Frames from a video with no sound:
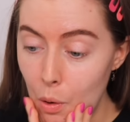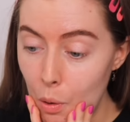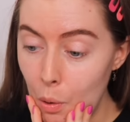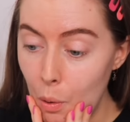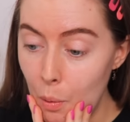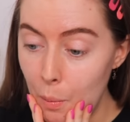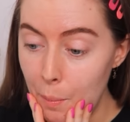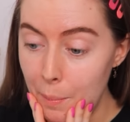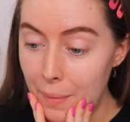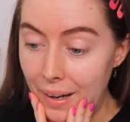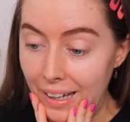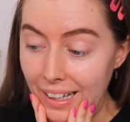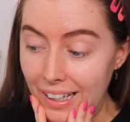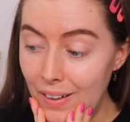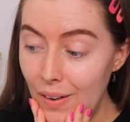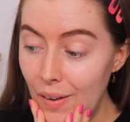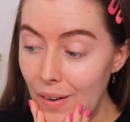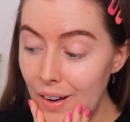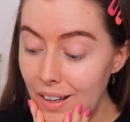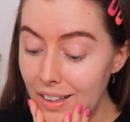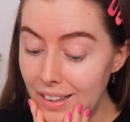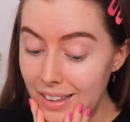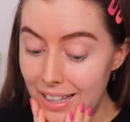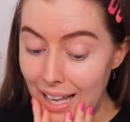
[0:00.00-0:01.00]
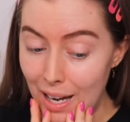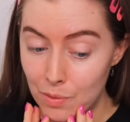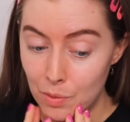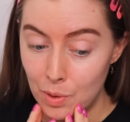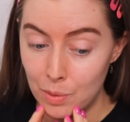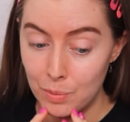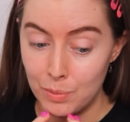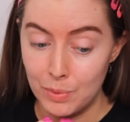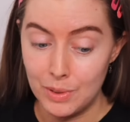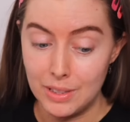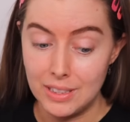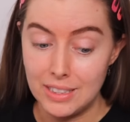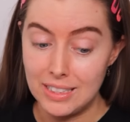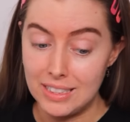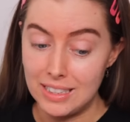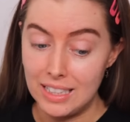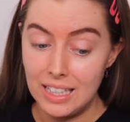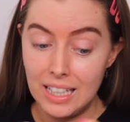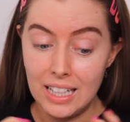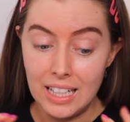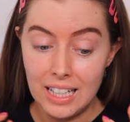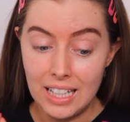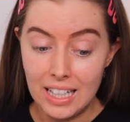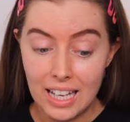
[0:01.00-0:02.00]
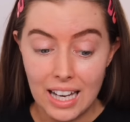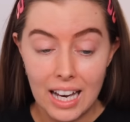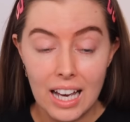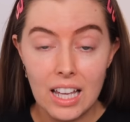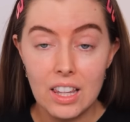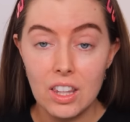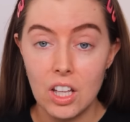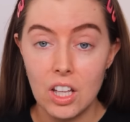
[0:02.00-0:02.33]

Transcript: oh my god, that one was a